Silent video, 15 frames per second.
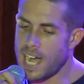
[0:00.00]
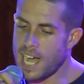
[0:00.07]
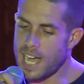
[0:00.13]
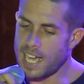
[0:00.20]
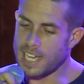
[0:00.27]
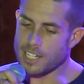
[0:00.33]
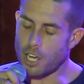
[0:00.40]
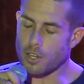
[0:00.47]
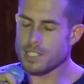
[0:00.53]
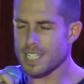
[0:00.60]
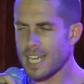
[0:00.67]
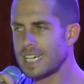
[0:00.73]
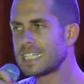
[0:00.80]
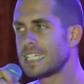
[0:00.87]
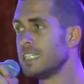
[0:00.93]
And I was
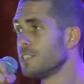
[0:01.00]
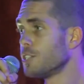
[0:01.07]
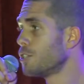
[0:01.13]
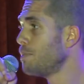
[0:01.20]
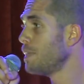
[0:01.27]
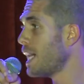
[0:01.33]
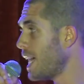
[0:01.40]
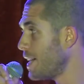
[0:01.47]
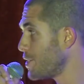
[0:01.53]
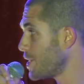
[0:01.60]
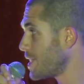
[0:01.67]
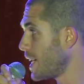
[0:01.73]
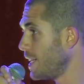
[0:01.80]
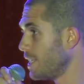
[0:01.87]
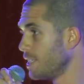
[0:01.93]
starting to get a little bit
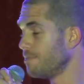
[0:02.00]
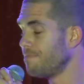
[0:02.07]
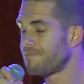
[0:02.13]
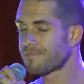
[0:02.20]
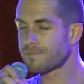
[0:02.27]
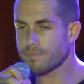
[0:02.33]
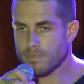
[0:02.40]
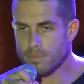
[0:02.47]
agitated